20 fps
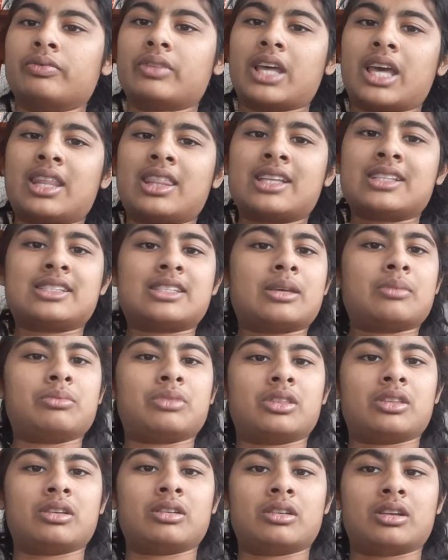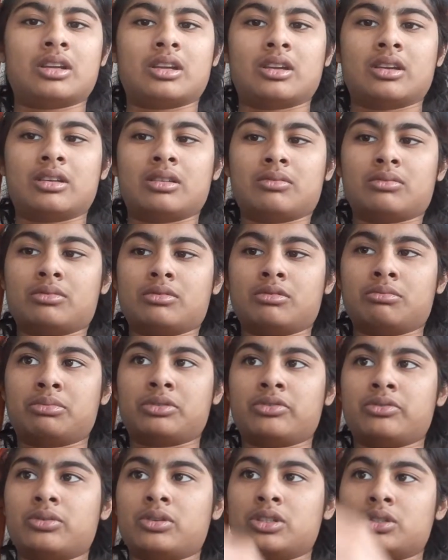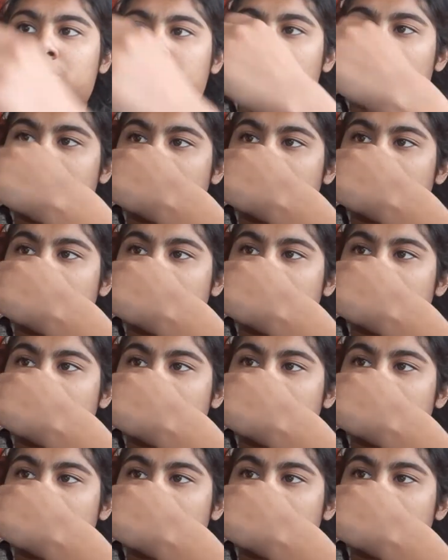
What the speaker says: They had that same theory before Toy